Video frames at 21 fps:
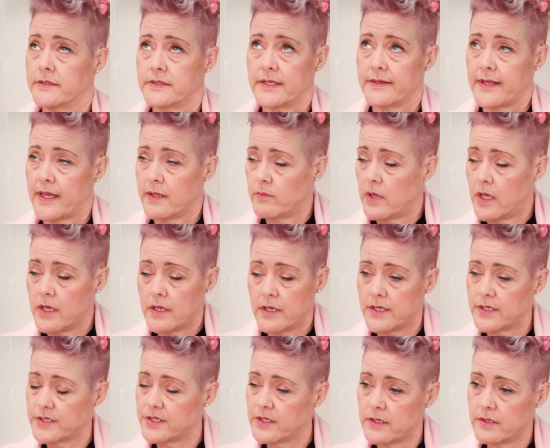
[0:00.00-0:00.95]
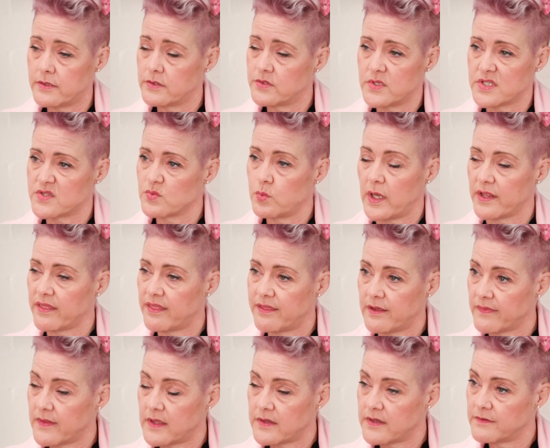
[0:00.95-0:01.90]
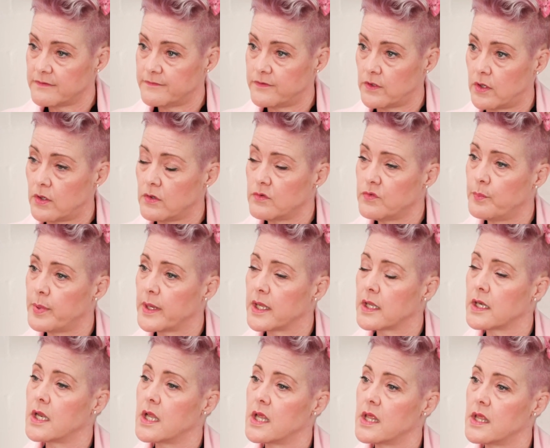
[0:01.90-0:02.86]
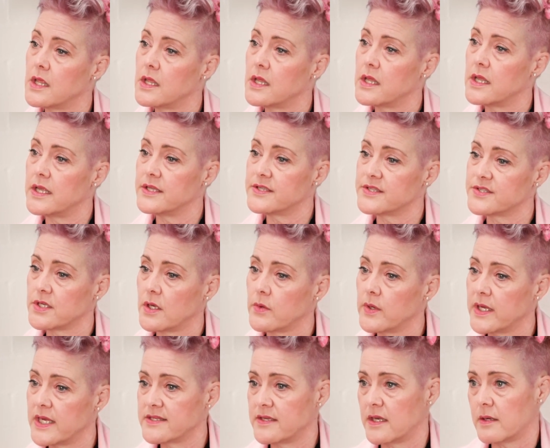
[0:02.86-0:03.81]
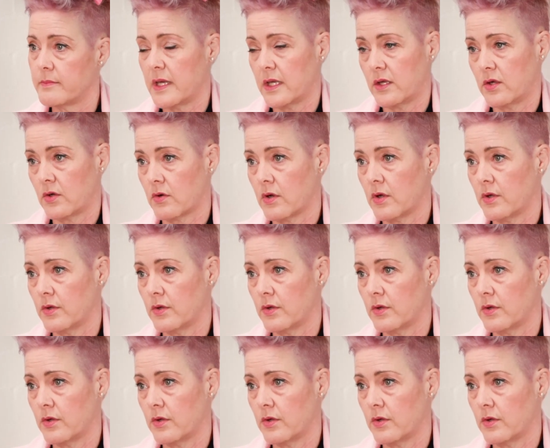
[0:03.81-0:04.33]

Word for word: to name just one thing that they're full of. But it's so easy to make your